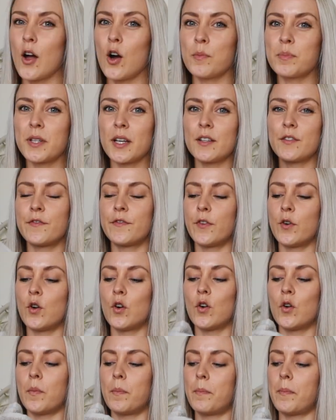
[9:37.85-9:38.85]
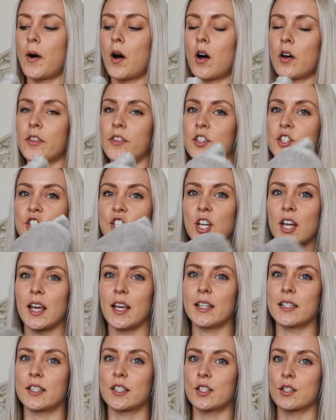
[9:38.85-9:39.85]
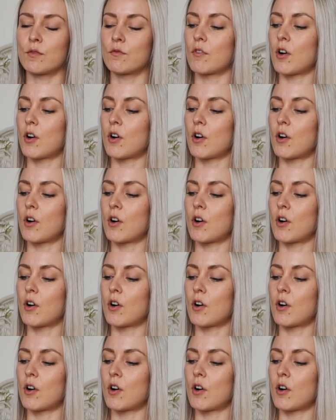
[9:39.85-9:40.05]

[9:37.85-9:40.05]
I opted for bath sheets